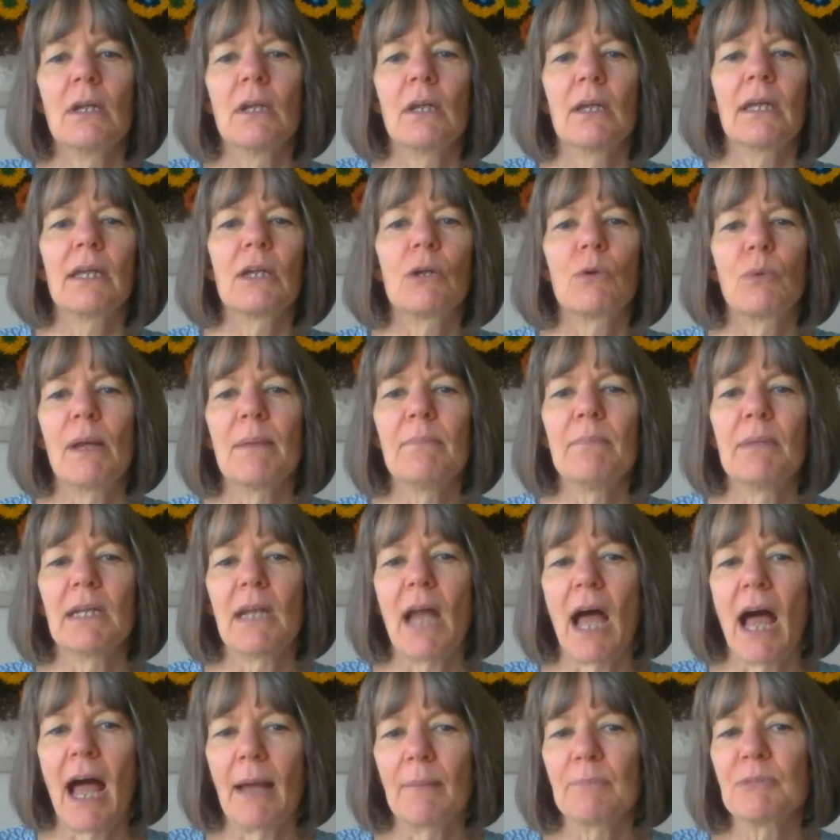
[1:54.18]
equipment
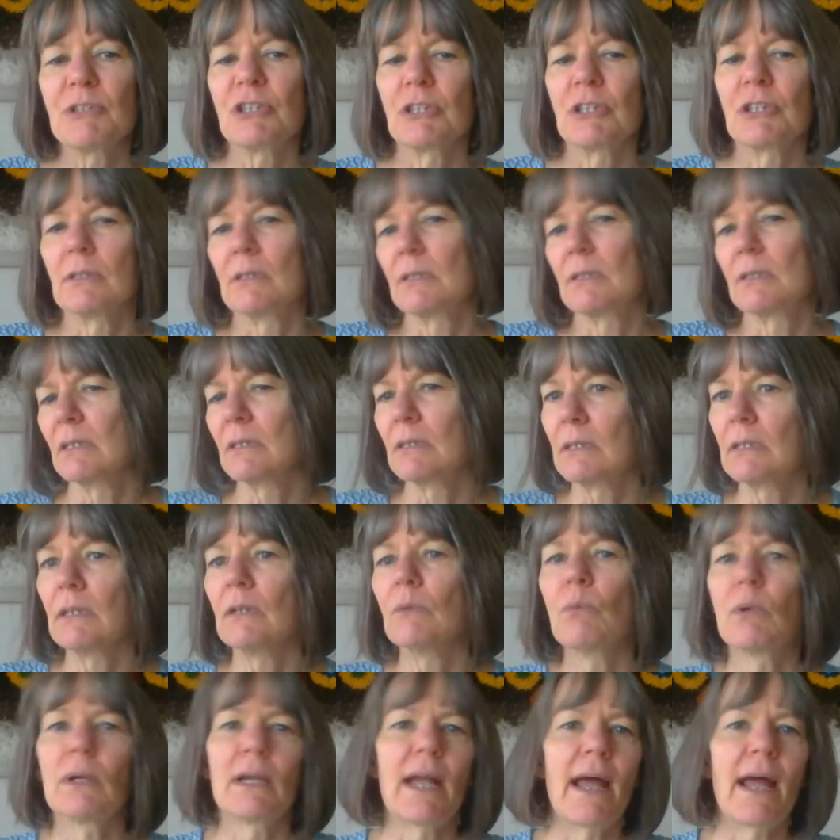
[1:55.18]
options to see
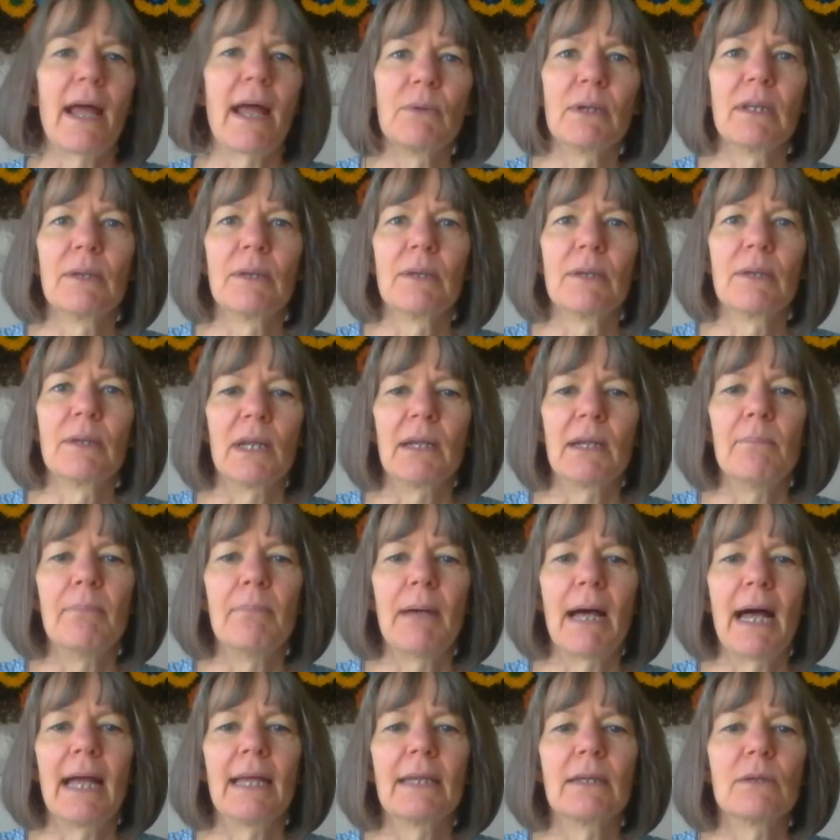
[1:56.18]
what I really want to
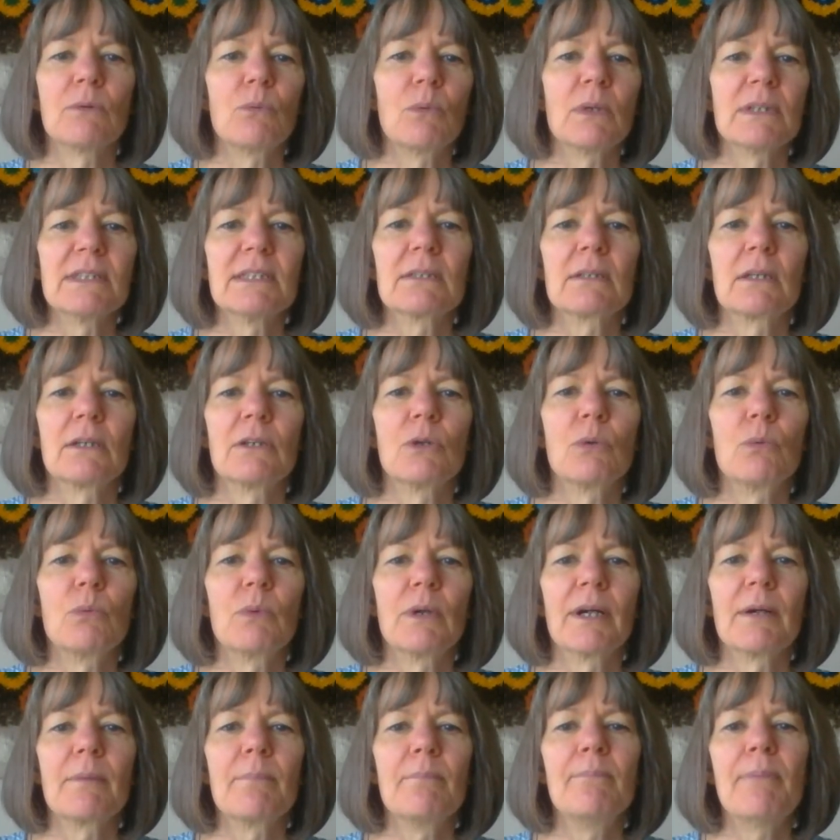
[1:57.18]
buy and what's going to
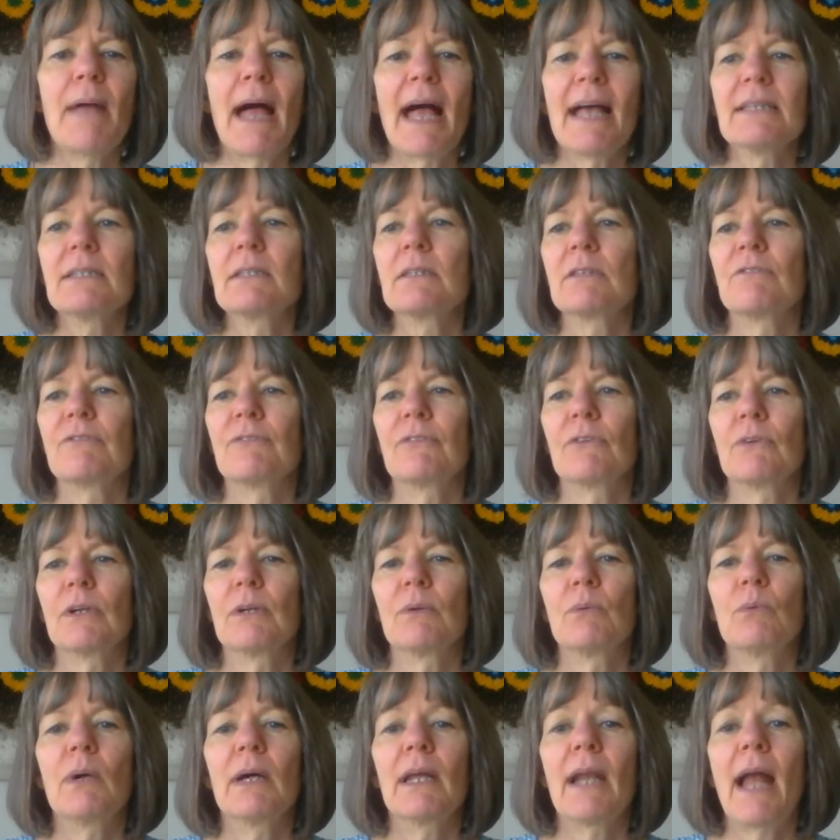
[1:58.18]
work best
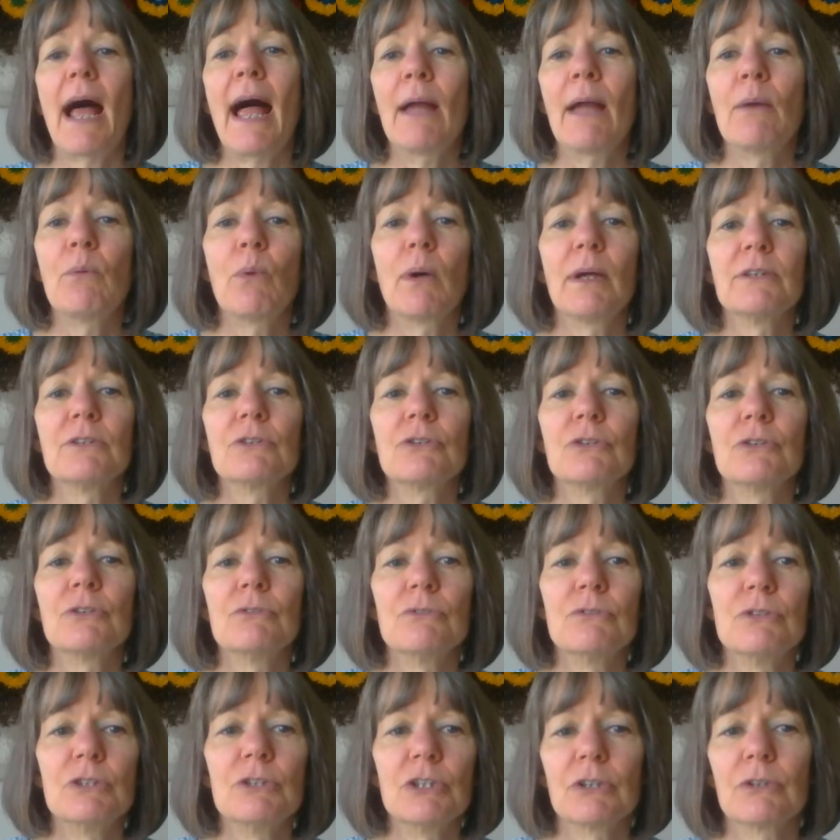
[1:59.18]
for what I want
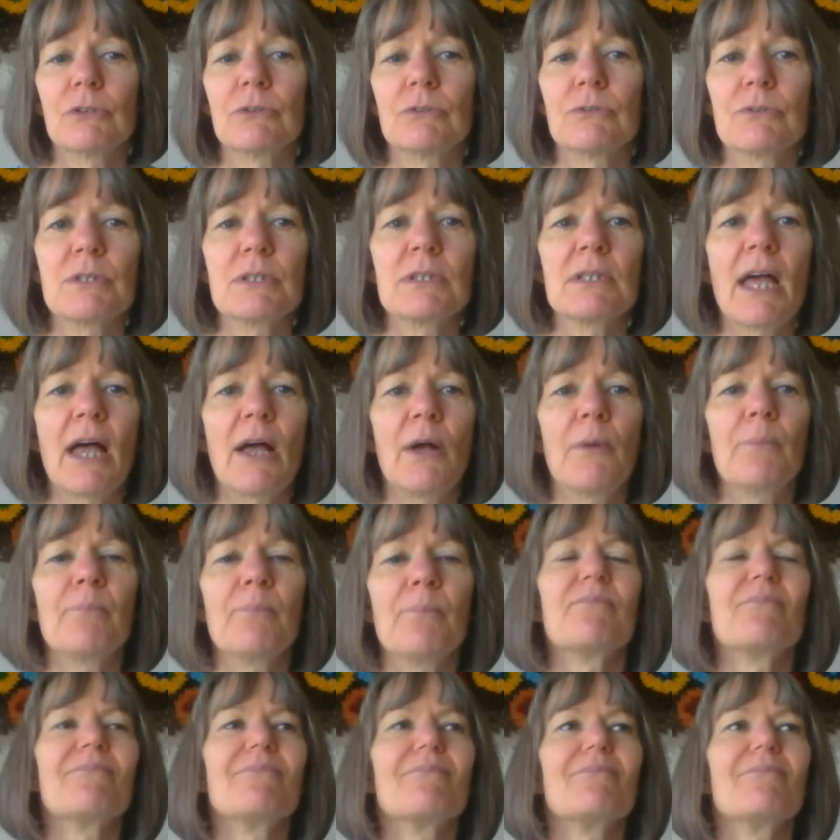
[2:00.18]
to do. So
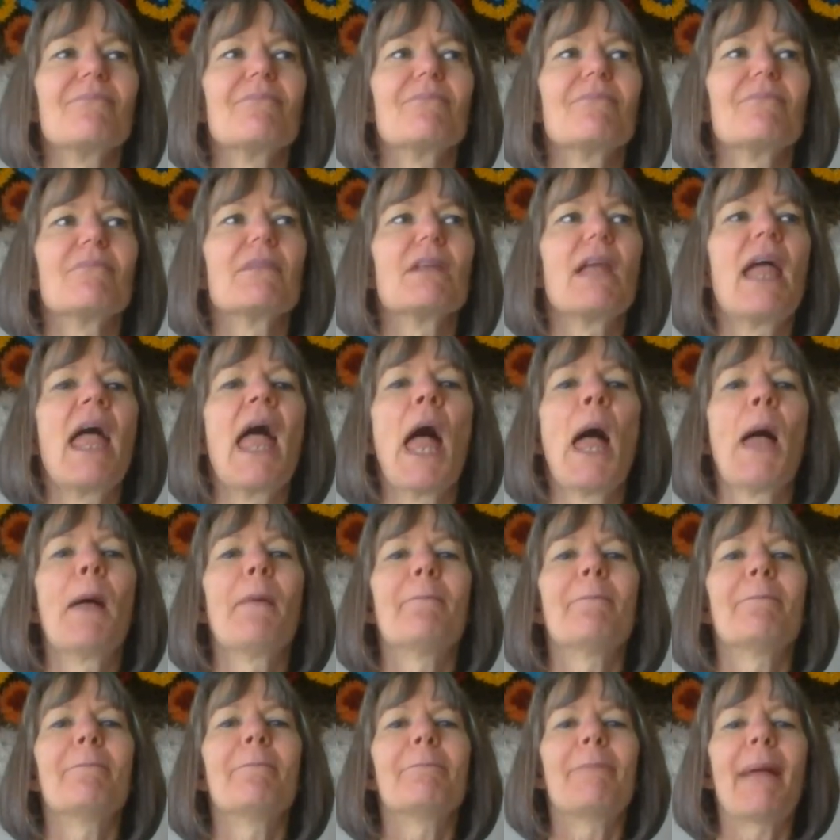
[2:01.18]

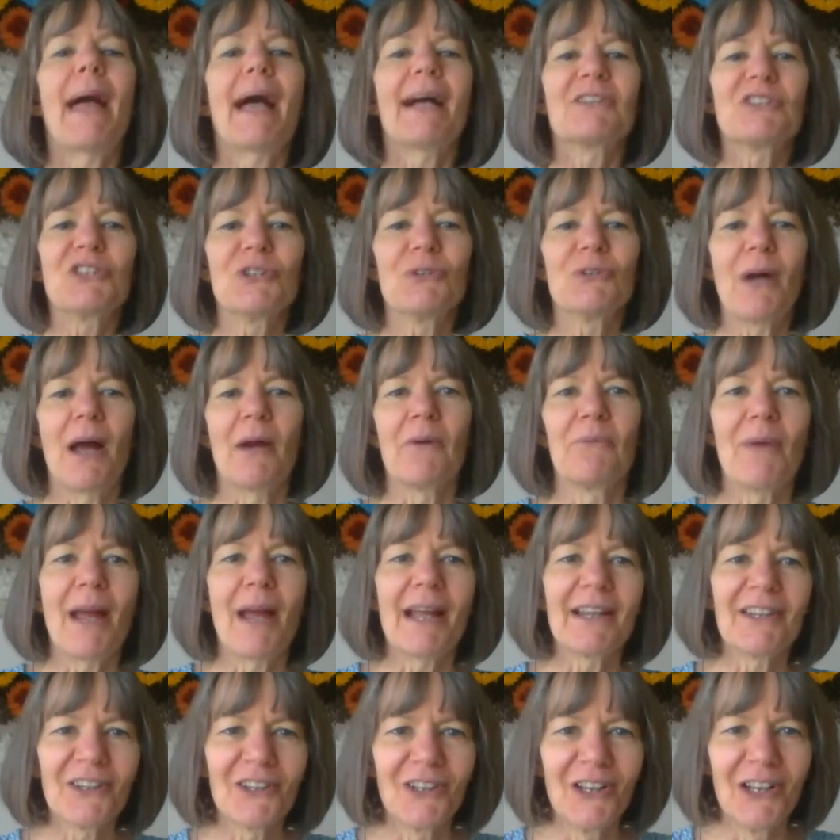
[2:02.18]
back to our
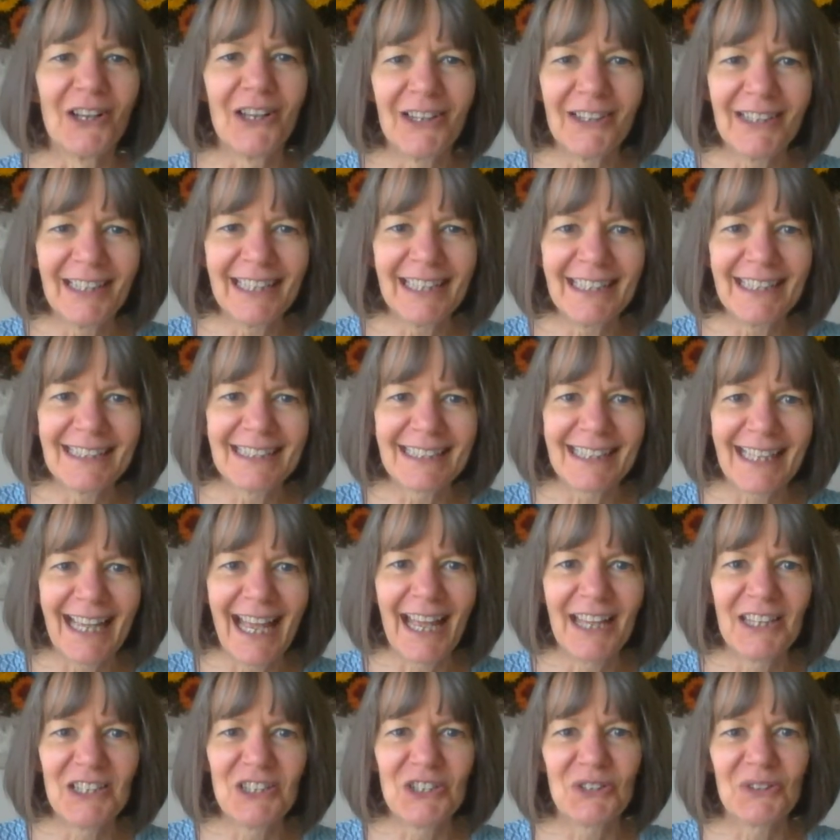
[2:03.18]
regularly
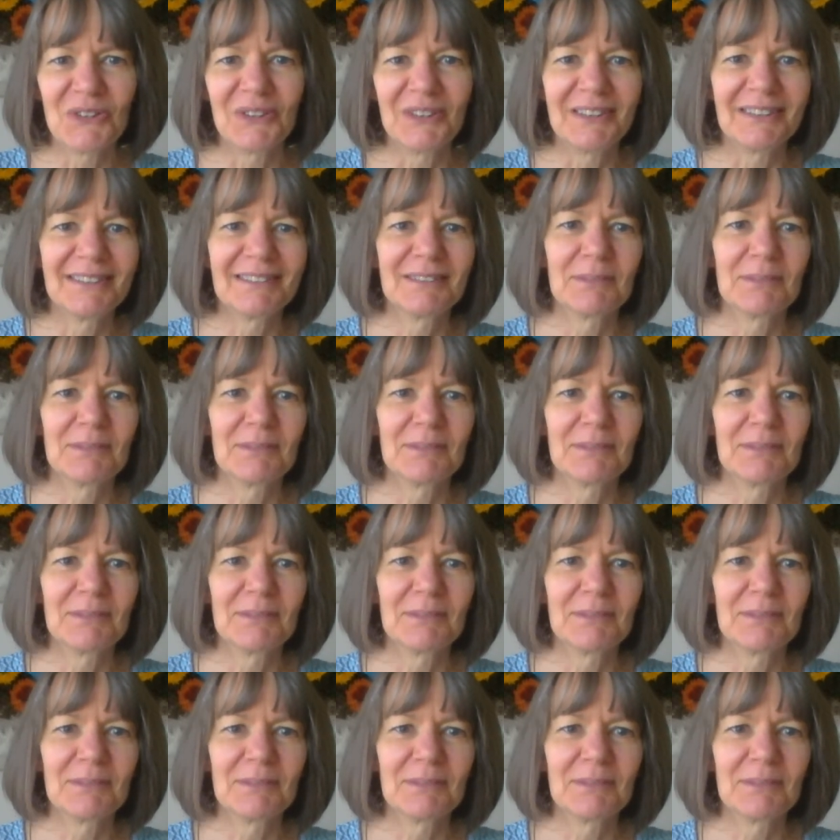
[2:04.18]
scheduled